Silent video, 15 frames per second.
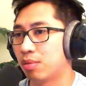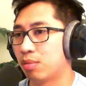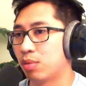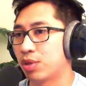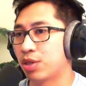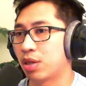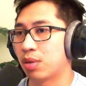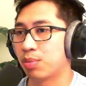
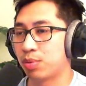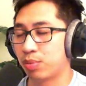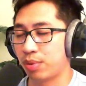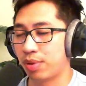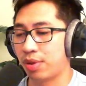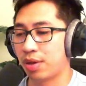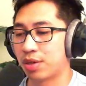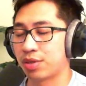which helps
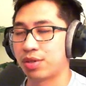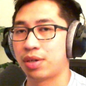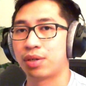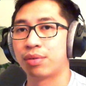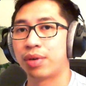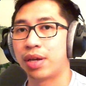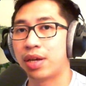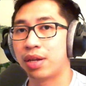with things like
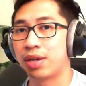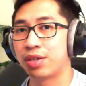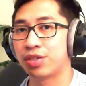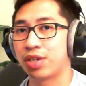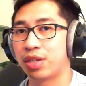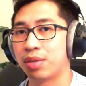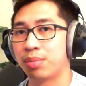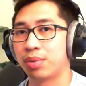creating
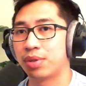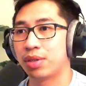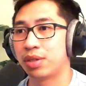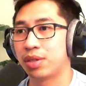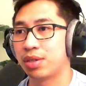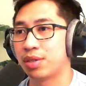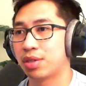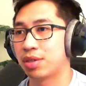
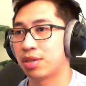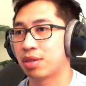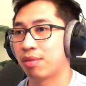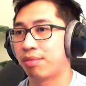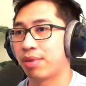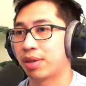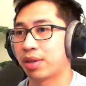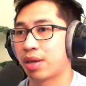JWTs and
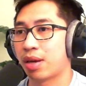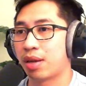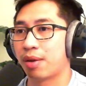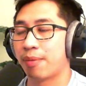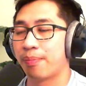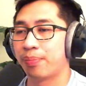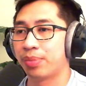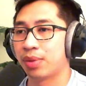stuff like that.
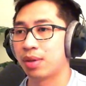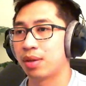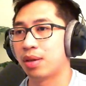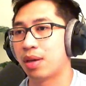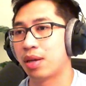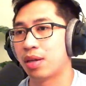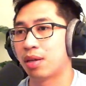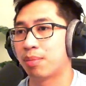
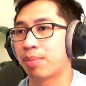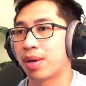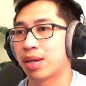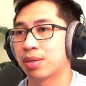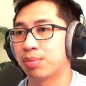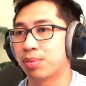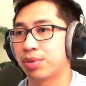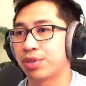And then
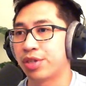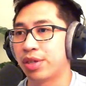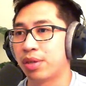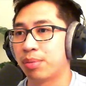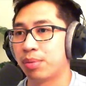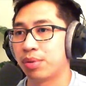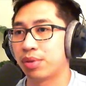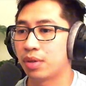Passport
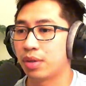JWT